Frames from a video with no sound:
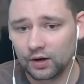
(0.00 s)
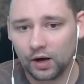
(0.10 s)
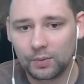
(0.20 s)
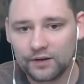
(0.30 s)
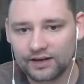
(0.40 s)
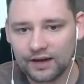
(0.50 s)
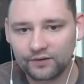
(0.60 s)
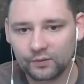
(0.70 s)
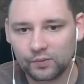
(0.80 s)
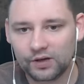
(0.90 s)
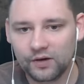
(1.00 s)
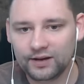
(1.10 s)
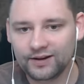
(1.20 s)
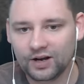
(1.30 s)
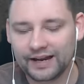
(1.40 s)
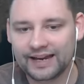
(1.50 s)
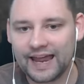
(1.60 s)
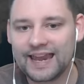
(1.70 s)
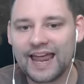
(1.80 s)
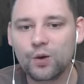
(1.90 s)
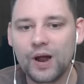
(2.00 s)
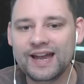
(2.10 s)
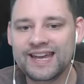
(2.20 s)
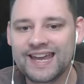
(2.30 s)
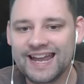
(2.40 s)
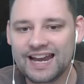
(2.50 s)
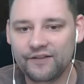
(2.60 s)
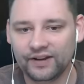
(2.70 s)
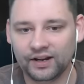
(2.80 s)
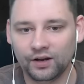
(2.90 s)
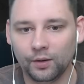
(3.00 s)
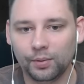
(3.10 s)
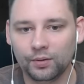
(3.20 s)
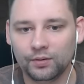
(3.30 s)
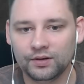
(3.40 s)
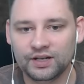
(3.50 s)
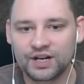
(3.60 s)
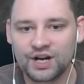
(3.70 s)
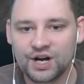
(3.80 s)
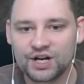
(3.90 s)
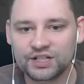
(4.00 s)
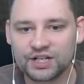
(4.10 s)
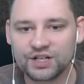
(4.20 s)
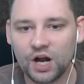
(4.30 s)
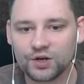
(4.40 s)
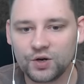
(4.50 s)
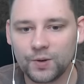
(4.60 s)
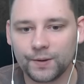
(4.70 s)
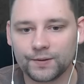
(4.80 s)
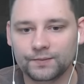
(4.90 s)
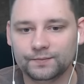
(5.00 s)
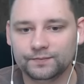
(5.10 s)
Are we even leveling? We're not even getting anywhere near leveling up. This is not good.